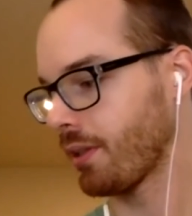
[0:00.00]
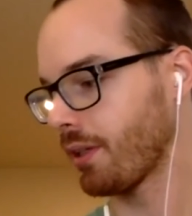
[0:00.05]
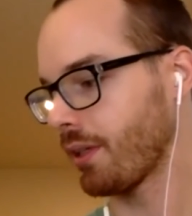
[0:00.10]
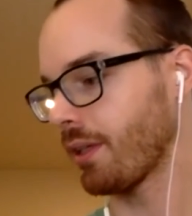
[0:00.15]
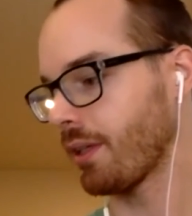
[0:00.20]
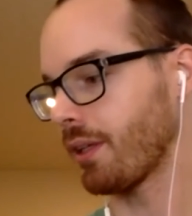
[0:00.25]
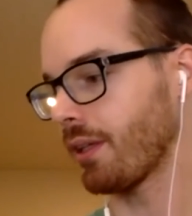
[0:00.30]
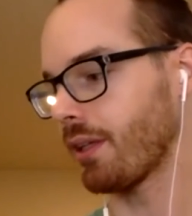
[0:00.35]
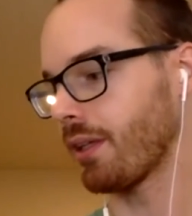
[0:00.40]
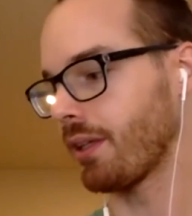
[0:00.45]

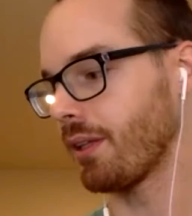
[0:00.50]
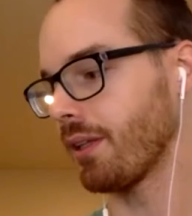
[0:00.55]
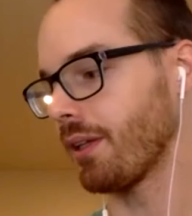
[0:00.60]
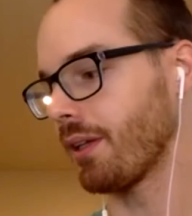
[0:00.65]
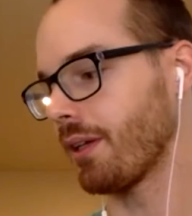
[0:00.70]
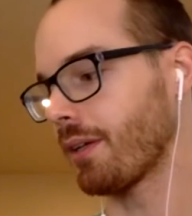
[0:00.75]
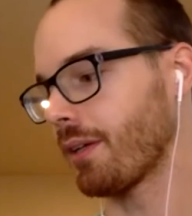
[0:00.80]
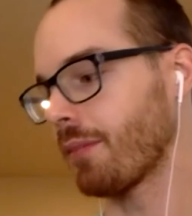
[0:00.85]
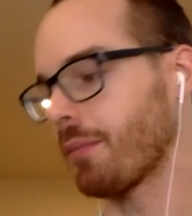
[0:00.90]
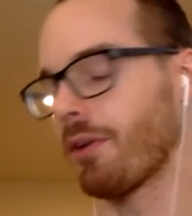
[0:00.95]
It
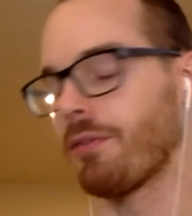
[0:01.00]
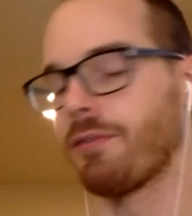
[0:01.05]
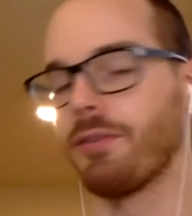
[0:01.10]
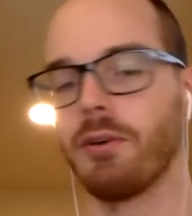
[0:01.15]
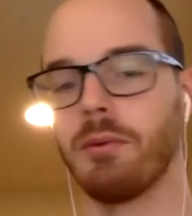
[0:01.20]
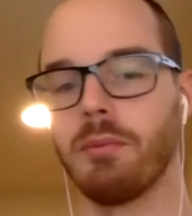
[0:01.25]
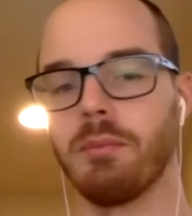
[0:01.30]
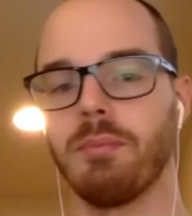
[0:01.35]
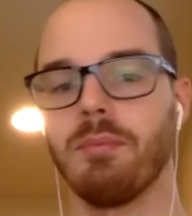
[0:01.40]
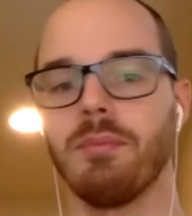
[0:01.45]
like my
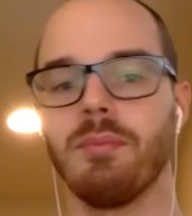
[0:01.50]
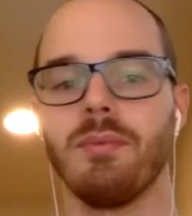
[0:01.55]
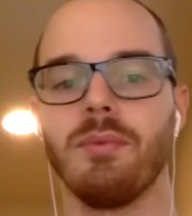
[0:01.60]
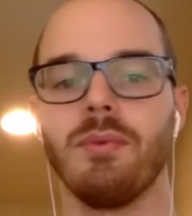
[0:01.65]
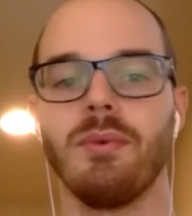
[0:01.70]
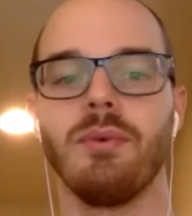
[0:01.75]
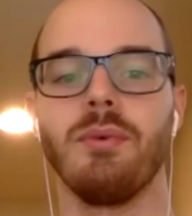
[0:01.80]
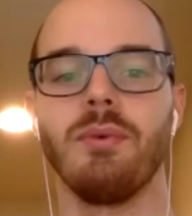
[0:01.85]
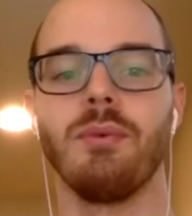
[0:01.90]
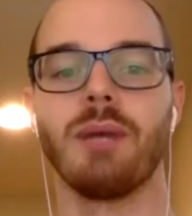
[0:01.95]
phone,
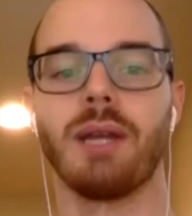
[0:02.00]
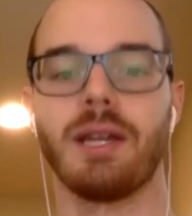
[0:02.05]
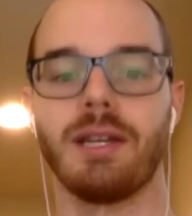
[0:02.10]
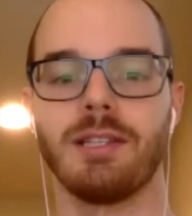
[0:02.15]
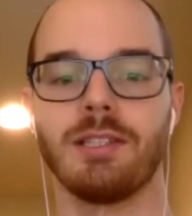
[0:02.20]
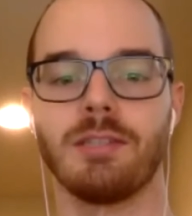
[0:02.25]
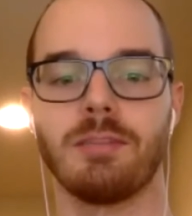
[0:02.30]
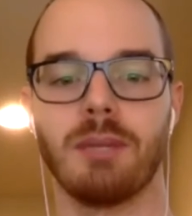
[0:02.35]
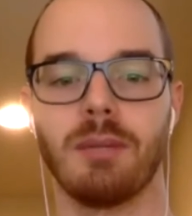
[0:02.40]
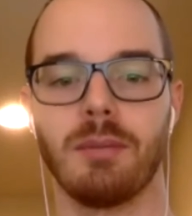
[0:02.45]
when I
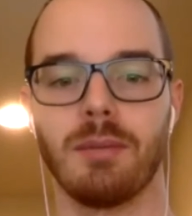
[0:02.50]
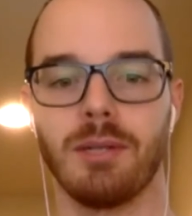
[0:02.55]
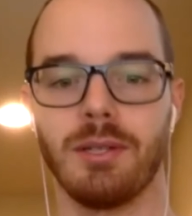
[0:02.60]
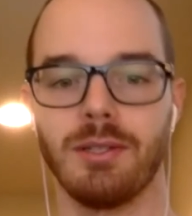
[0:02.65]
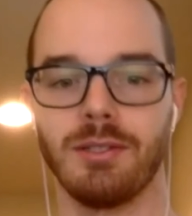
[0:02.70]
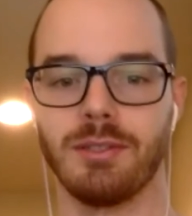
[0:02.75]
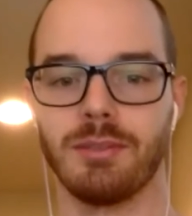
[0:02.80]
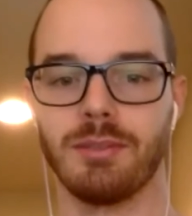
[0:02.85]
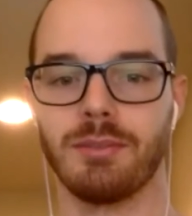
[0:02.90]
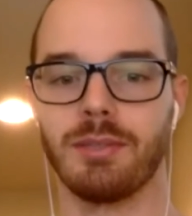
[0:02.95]
get spam
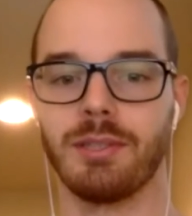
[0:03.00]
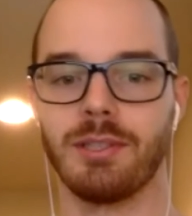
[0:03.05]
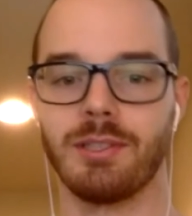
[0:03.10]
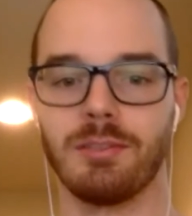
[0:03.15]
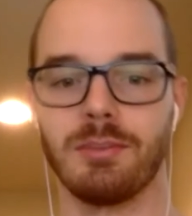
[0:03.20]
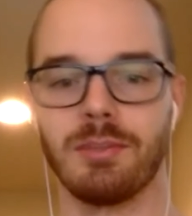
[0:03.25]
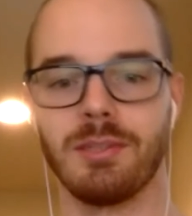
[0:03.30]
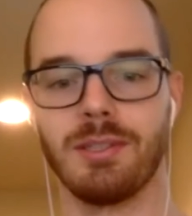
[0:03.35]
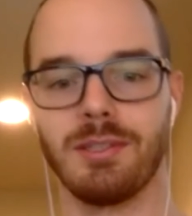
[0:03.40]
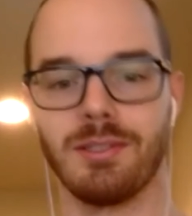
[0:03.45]
calls, it
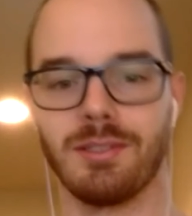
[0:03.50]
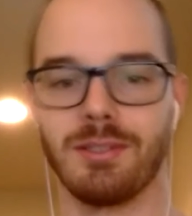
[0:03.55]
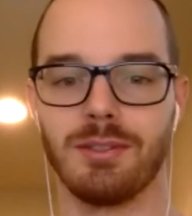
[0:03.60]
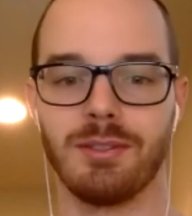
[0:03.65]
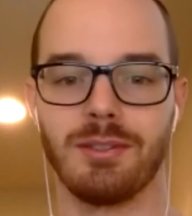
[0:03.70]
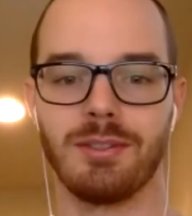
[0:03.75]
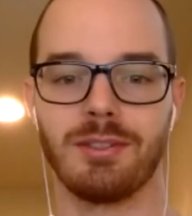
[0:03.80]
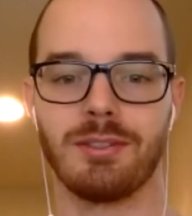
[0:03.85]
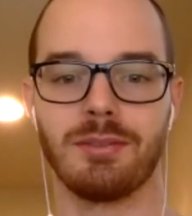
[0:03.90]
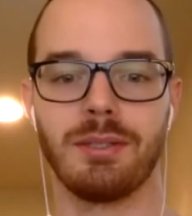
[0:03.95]
rings, but it doesn't
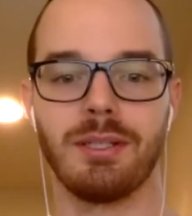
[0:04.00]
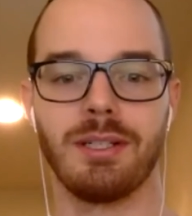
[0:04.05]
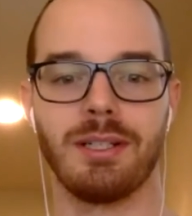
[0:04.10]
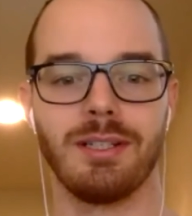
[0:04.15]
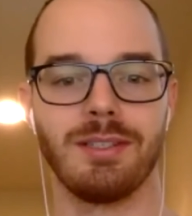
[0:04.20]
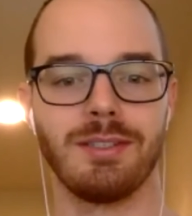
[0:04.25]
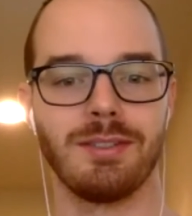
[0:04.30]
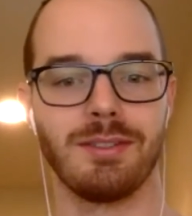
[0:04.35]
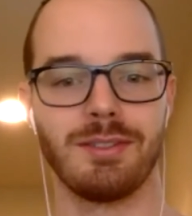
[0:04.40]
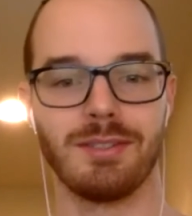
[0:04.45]
turn the screen
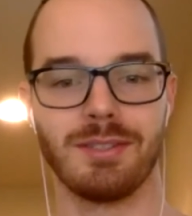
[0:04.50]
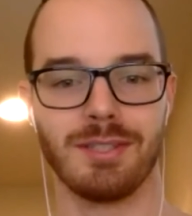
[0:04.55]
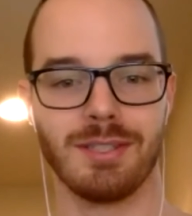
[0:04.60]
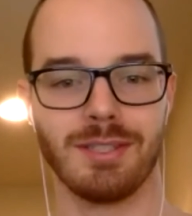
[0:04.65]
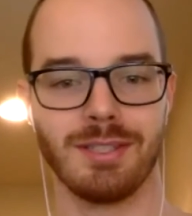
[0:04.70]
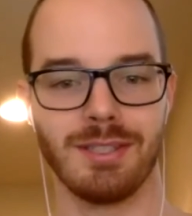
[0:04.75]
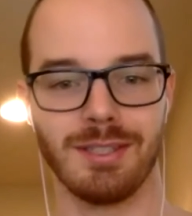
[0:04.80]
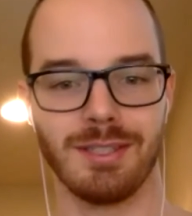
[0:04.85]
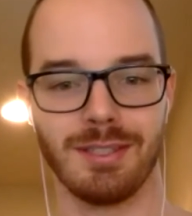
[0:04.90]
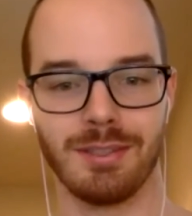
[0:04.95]
on, so there's
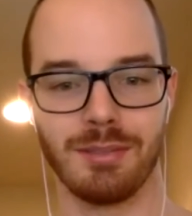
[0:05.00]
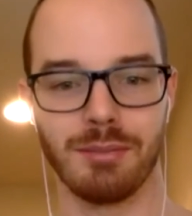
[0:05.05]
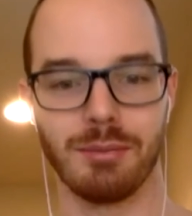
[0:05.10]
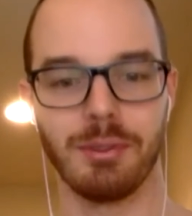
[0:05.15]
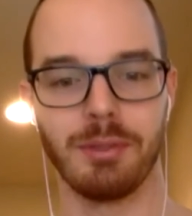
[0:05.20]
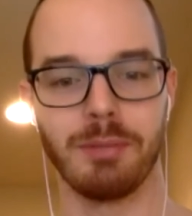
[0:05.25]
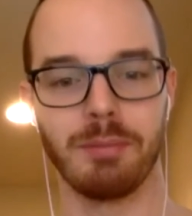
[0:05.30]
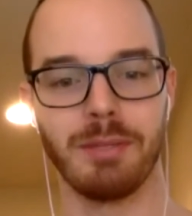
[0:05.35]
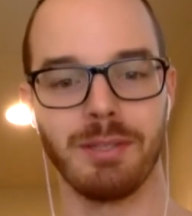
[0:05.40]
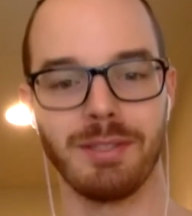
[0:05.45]
just like this
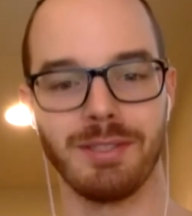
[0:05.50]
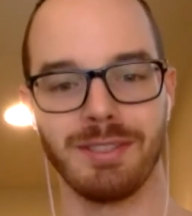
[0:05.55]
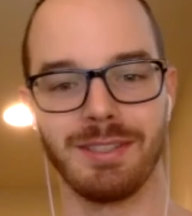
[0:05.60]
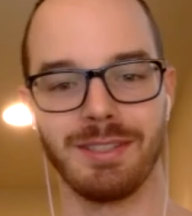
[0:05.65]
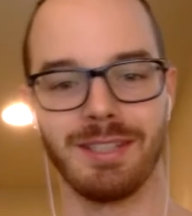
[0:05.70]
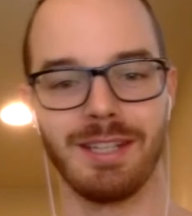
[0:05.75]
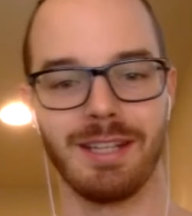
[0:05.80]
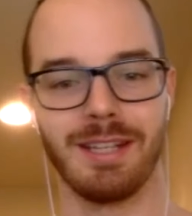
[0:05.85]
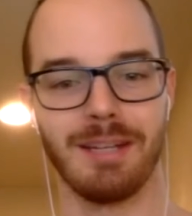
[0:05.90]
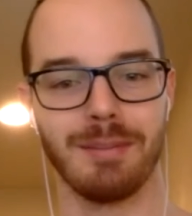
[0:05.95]
weird buzzing
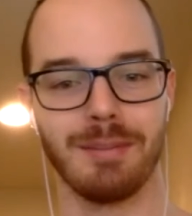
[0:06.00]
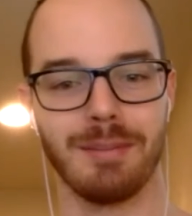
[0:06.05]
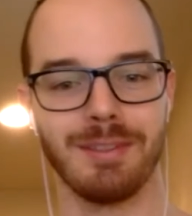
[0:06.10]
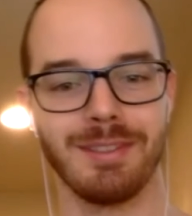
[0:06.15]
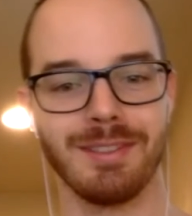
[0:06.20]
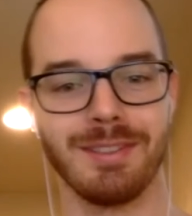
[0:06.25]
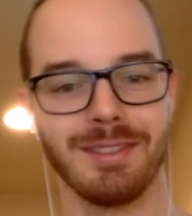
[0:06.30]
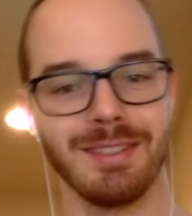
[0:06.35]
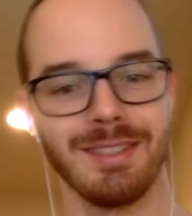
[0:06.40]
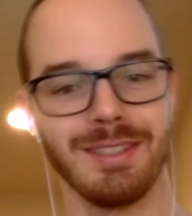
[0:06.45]
that
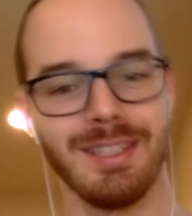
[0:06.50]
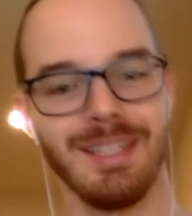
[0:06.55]
happens.